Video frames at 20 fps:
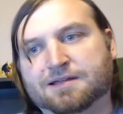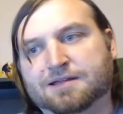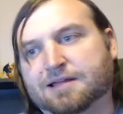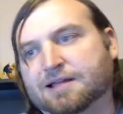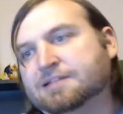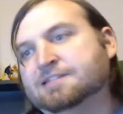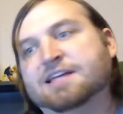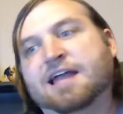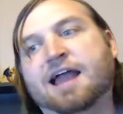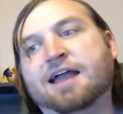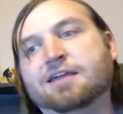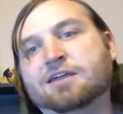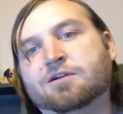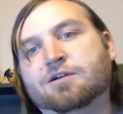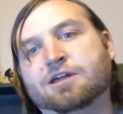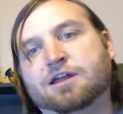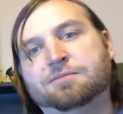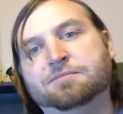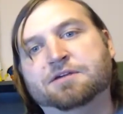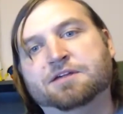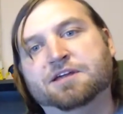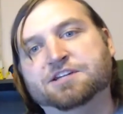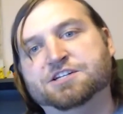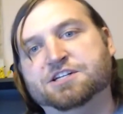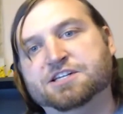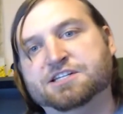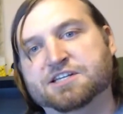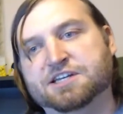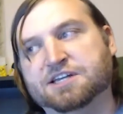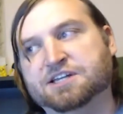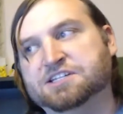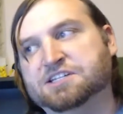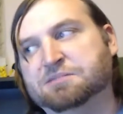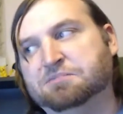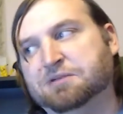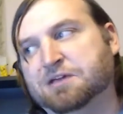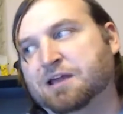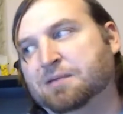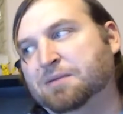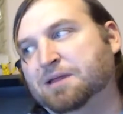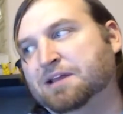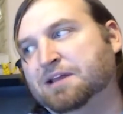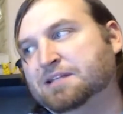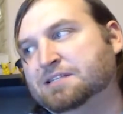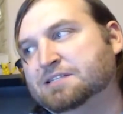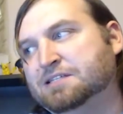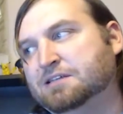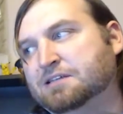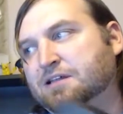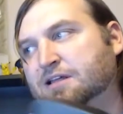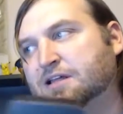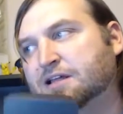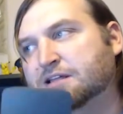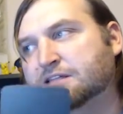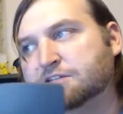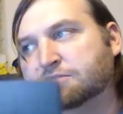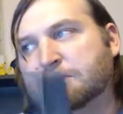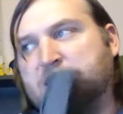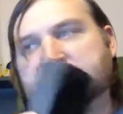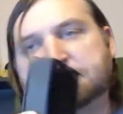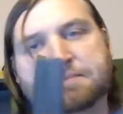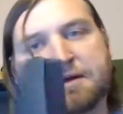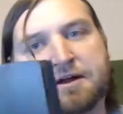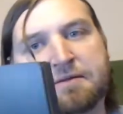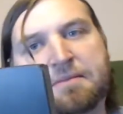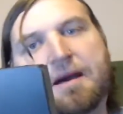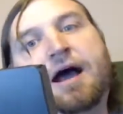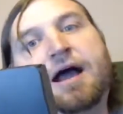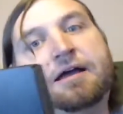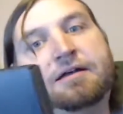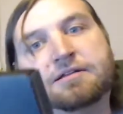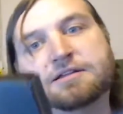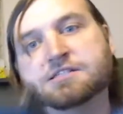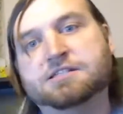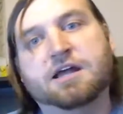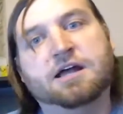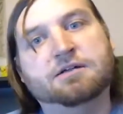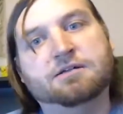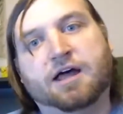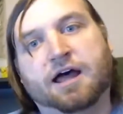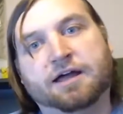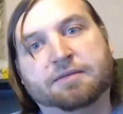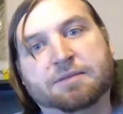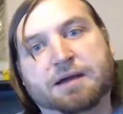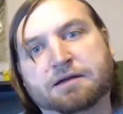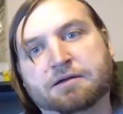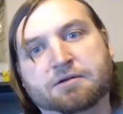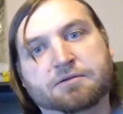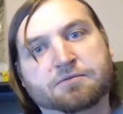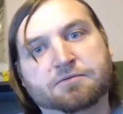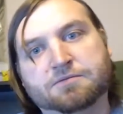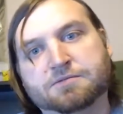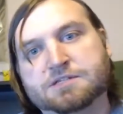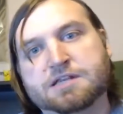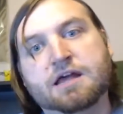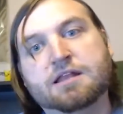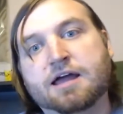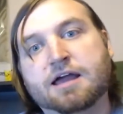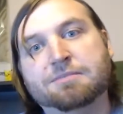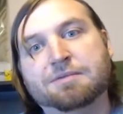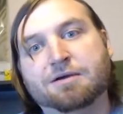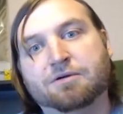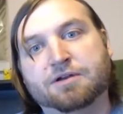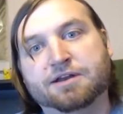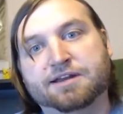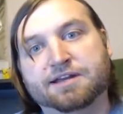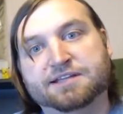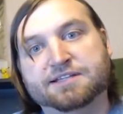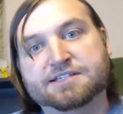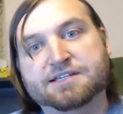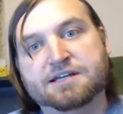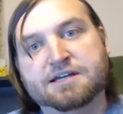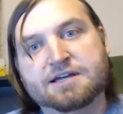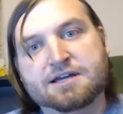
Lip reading: as accurate emulation as it needs to be. I mean, it's Raspberry Pi. Let's not lie about it. Let's not lie about what it is.